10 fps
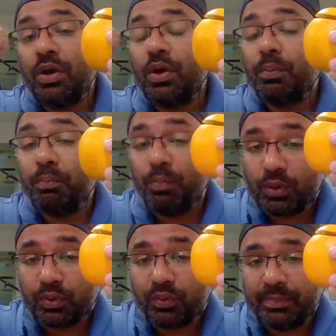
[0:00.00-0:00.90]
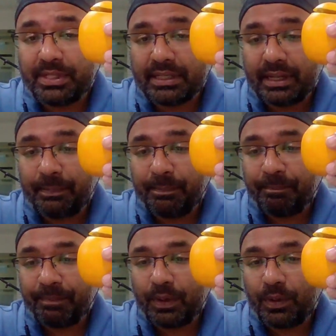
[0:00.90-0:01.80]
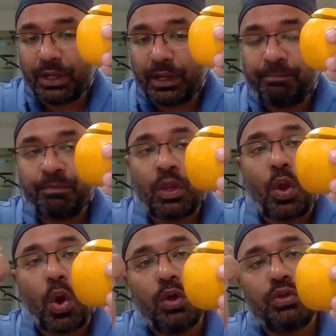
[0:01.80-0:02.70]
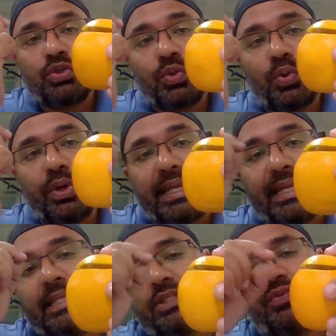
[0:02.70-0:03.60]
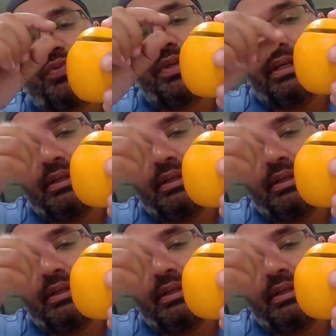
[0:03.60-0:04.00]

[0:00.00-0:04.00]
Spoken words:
both will be same. Okay. Also in sphere,